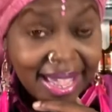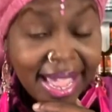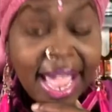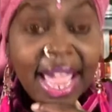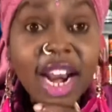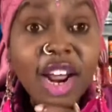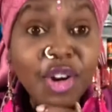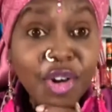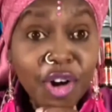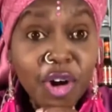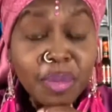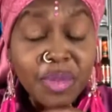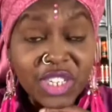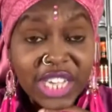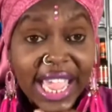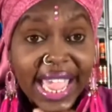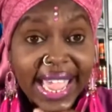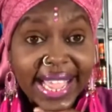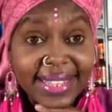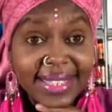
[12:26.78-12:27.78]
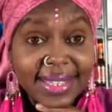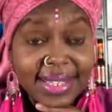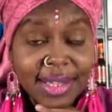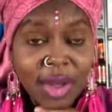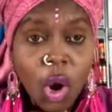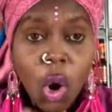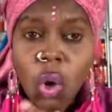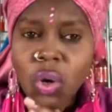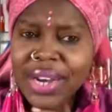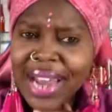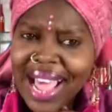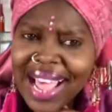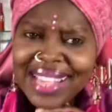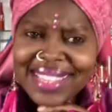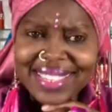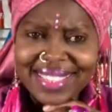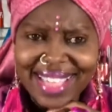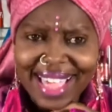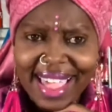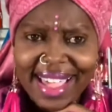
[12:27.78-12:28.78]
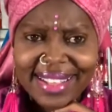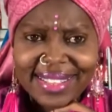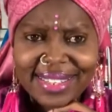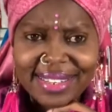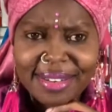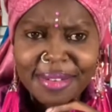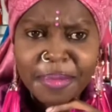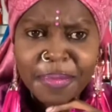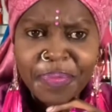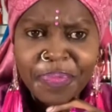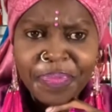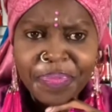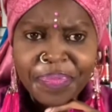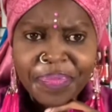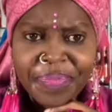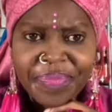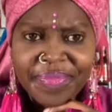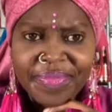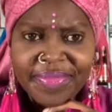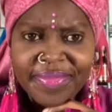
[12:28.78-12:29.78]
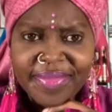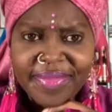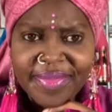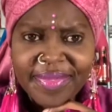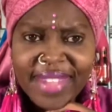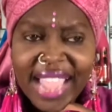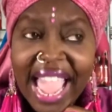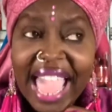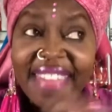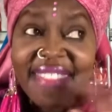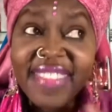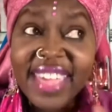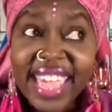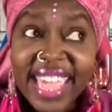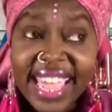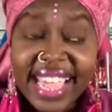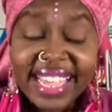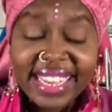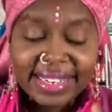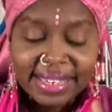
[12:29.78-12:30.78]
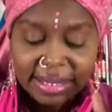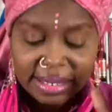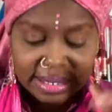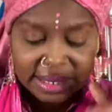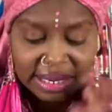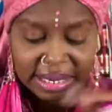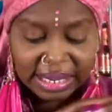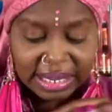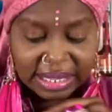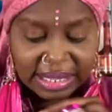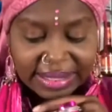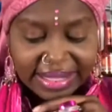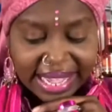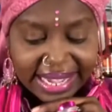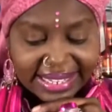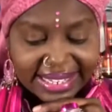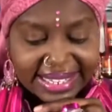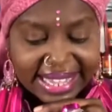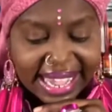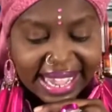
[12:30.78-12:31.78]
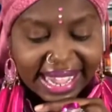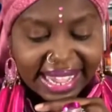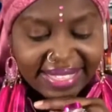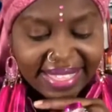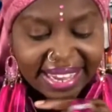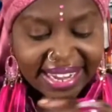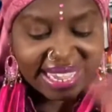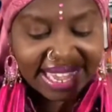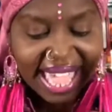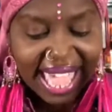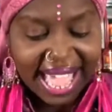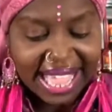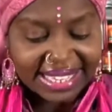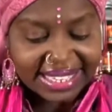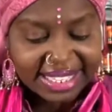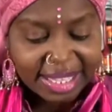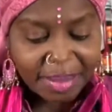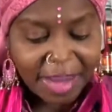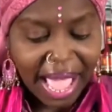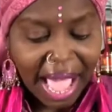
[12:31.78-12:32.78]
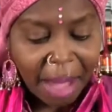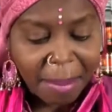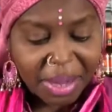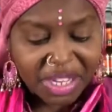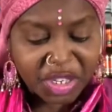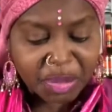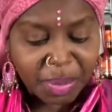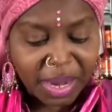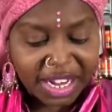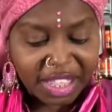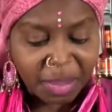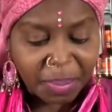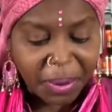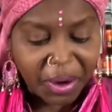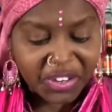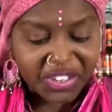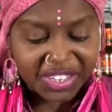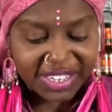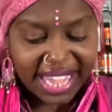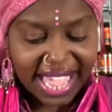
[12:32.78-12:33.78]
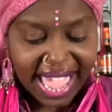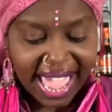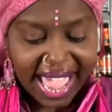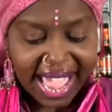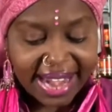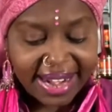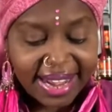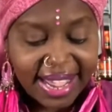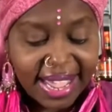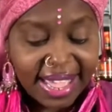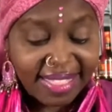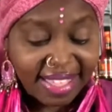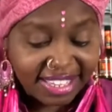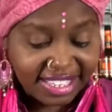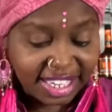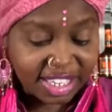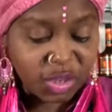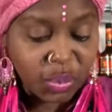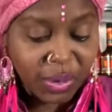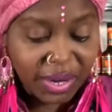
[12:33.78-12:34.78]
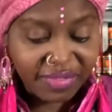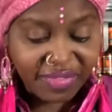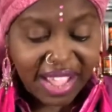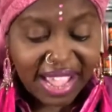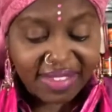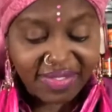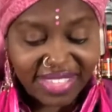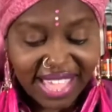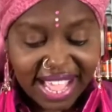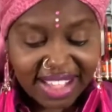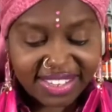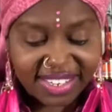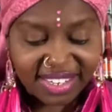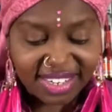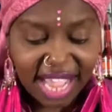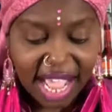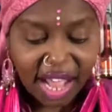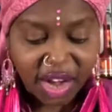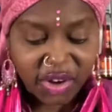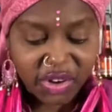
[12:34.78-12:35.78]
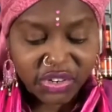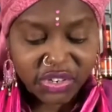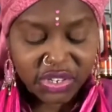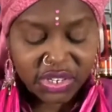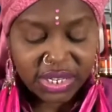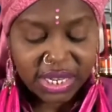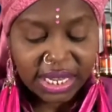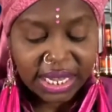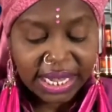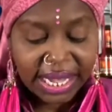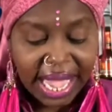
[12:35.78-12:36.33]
In a group chat? Who does that? And then they say that he asked them how much money the person had. They said $25,000.